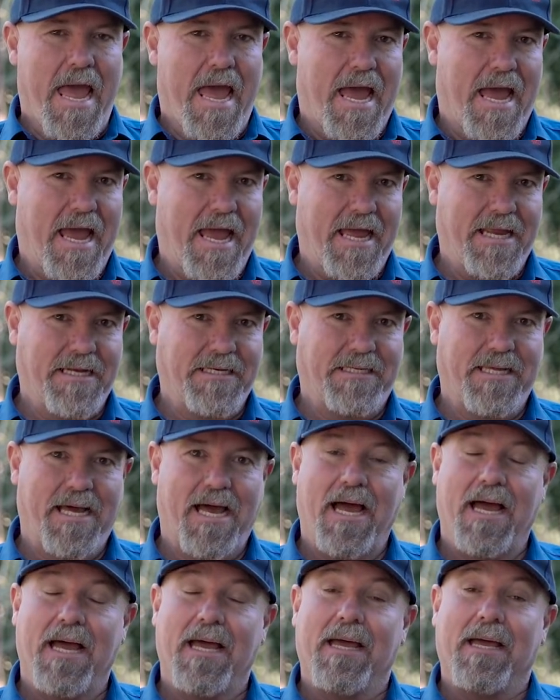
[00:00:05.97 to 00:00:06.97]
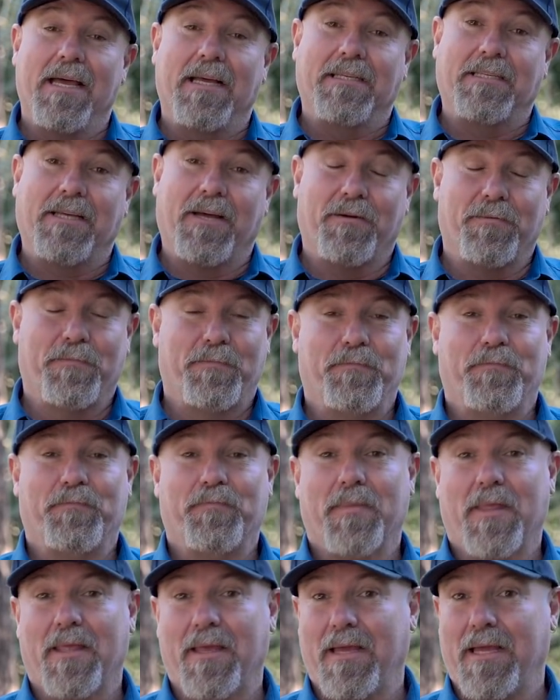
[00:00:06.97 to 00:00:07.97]
And so
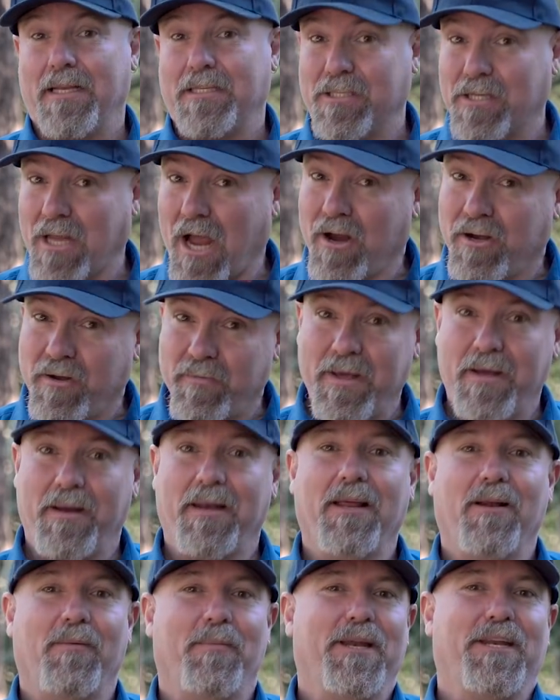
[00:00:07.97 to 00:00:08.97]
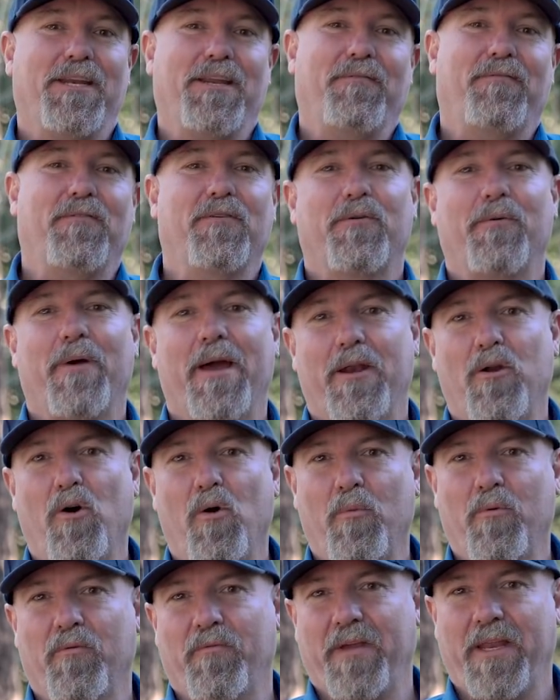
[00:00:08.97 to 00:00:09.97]
it's going to be a little bit different to our
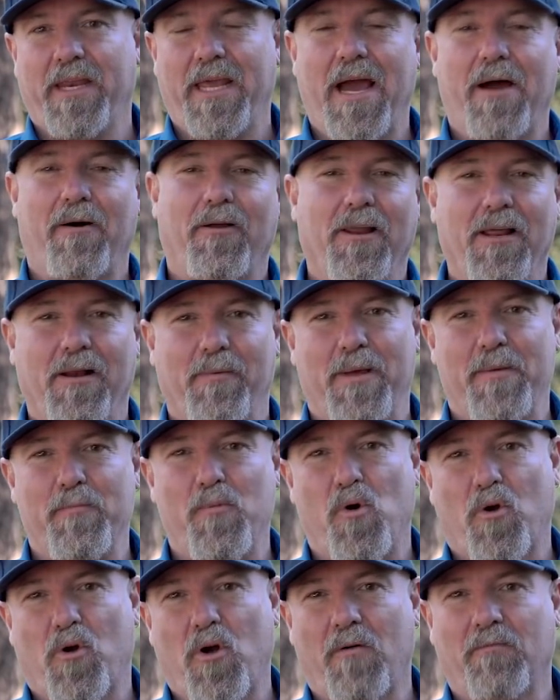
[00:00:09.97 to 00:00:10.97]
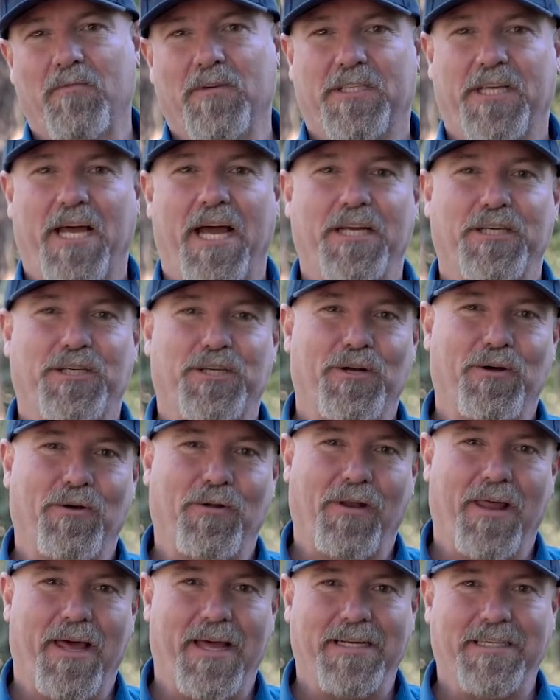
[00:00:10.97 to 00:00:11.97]
normal video, a little bit more
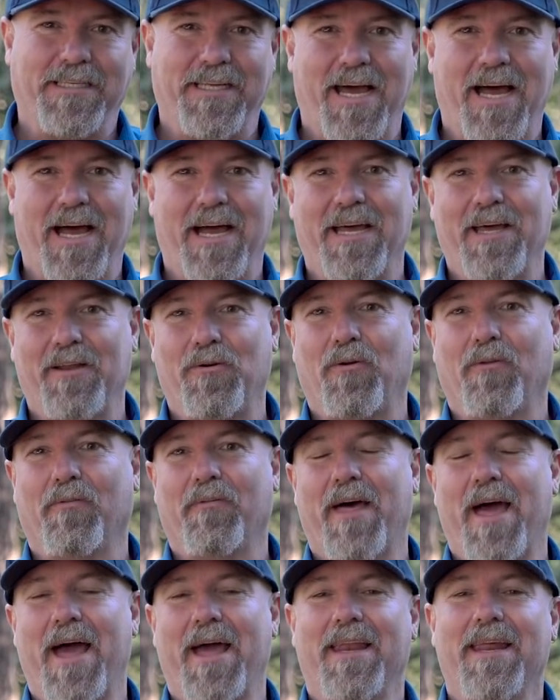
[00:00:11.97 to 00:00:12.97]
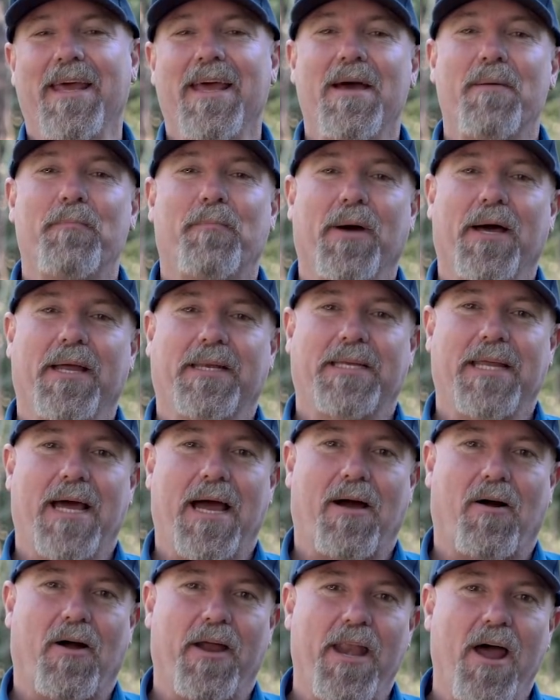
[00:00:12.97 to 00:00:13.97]
conversational and all that. But
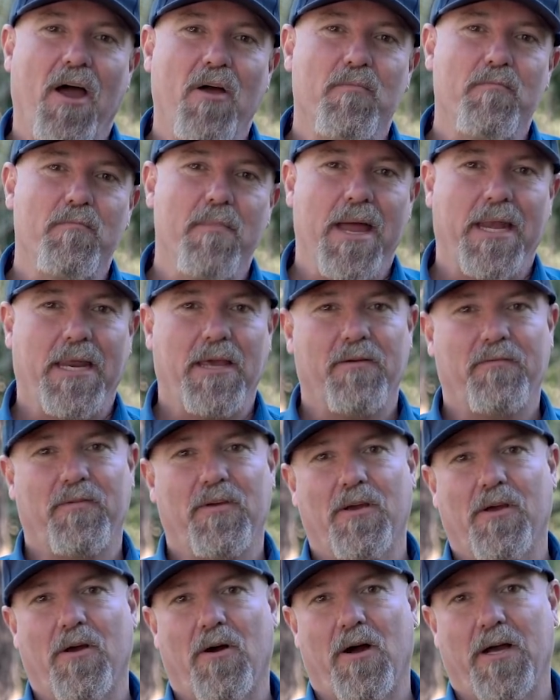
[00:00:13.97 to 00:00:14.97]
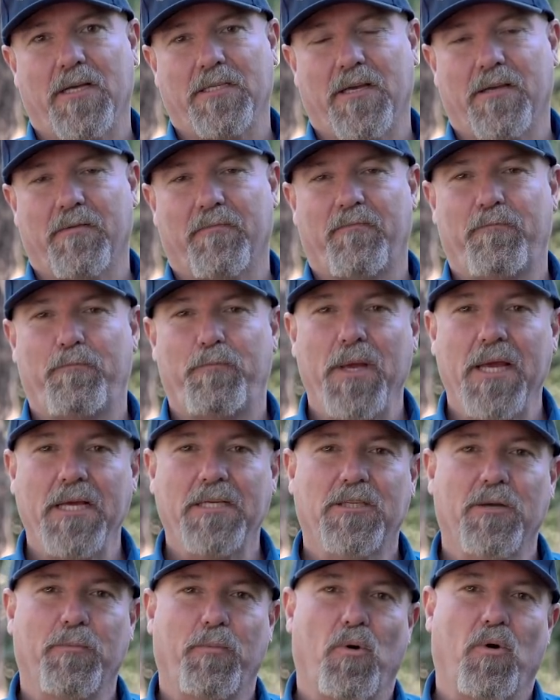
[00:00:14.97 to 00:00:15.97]
I know many of you guys are big
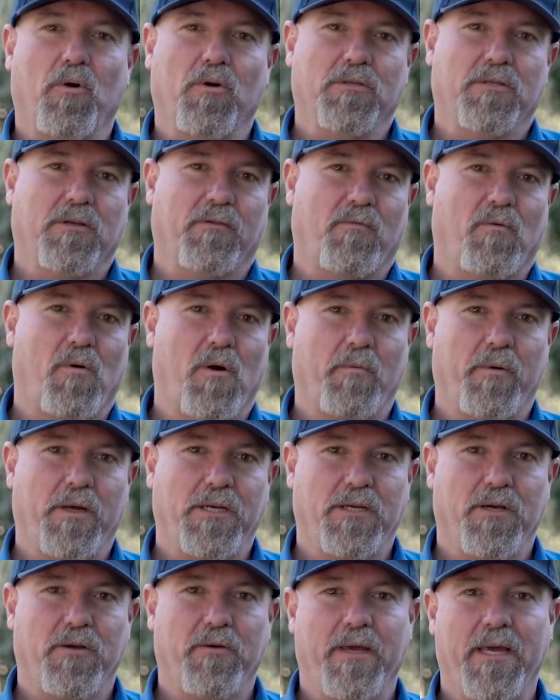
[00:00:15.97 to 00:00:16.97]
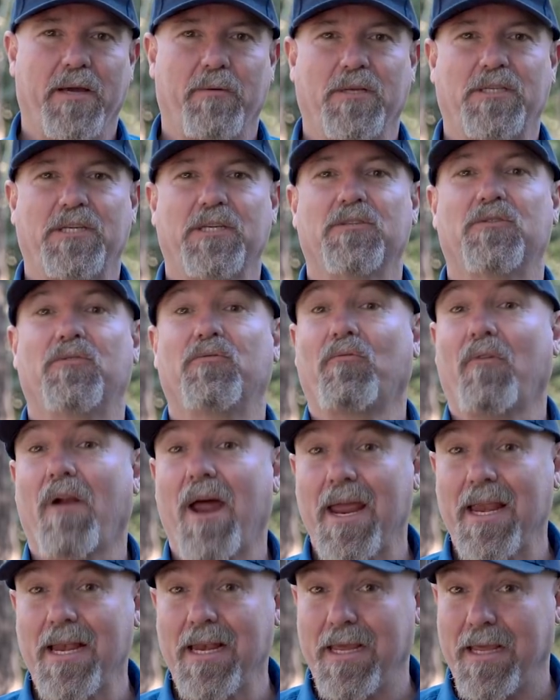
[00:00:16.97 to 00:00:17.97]
supporters of what we do here, which is
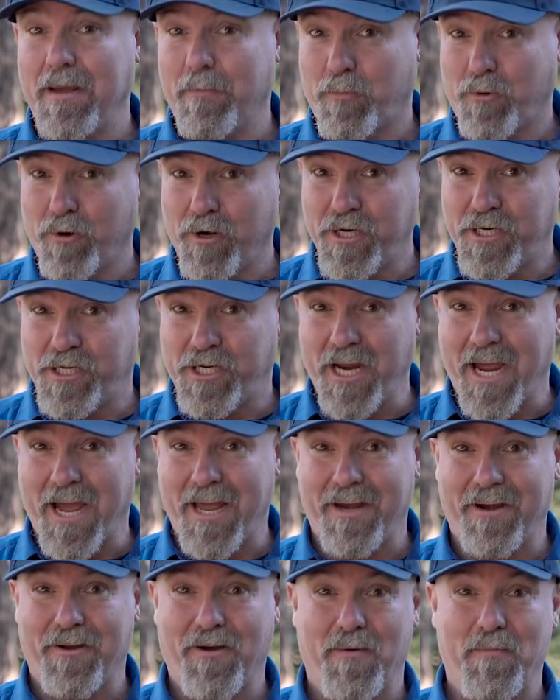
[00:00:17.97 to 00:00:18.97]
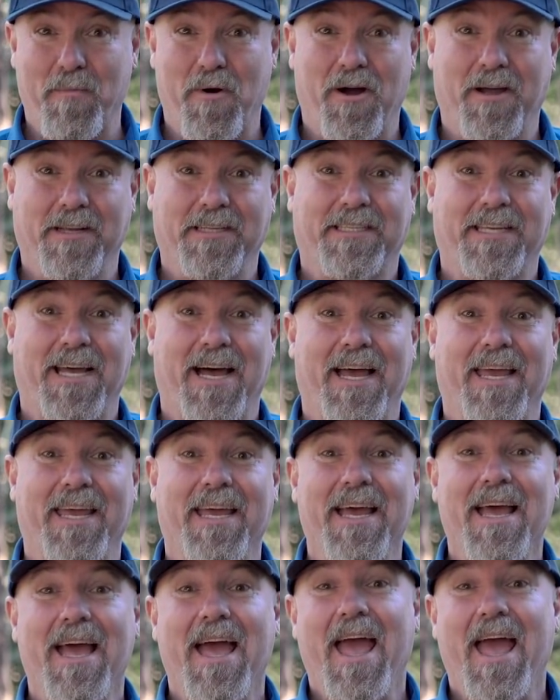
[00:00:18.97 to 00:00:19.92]
greatly appreciated, I might say.